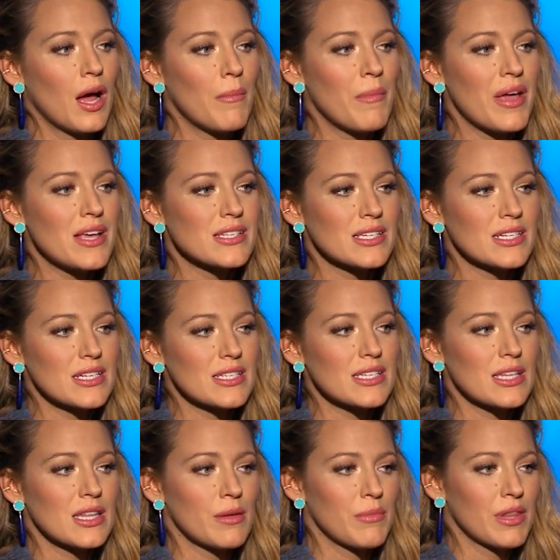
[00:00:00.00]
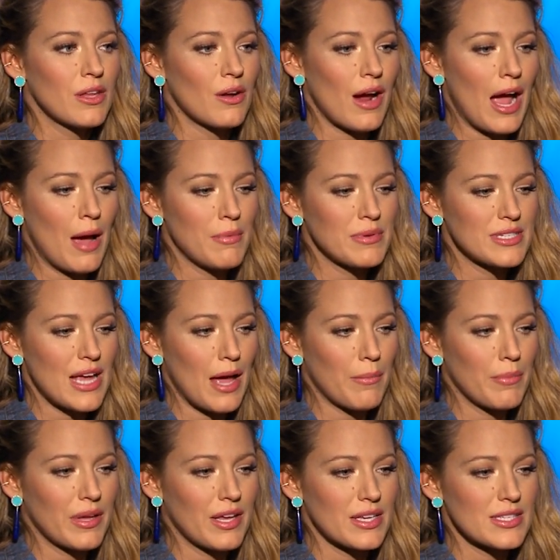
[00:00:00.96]
amazing to see them in their
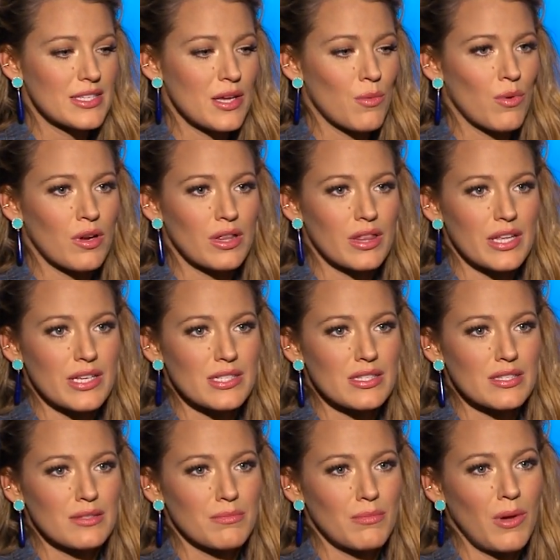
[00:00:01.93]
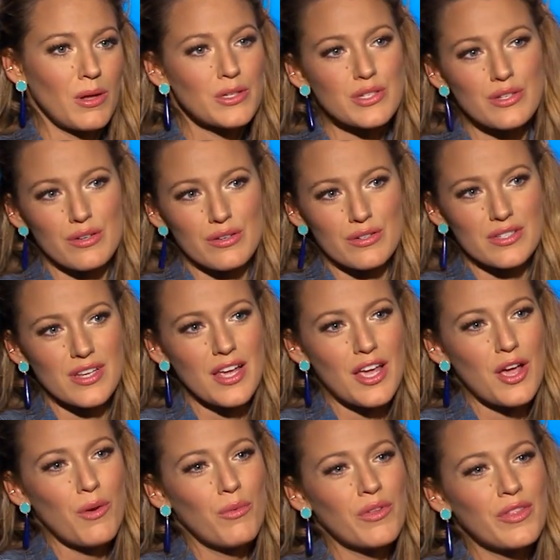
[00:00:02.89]
habitat because they weren't these monsters.
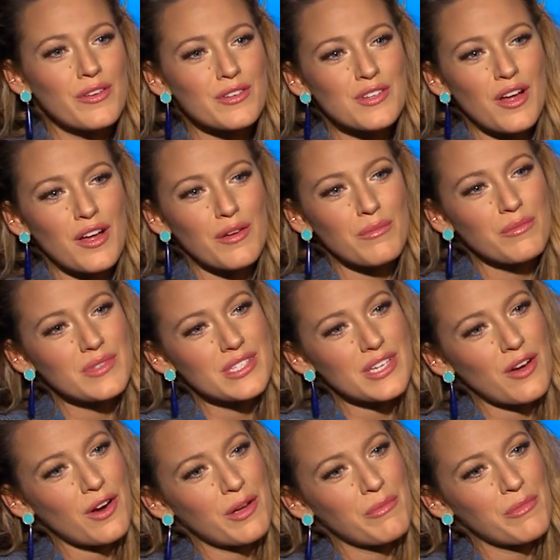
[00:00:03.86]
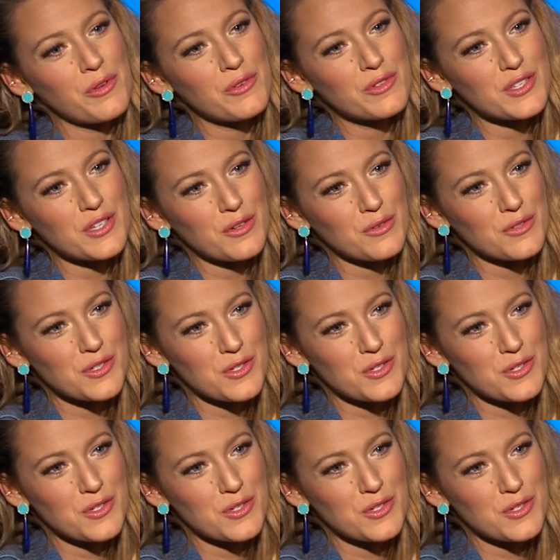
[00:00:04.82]
When there's not scary musical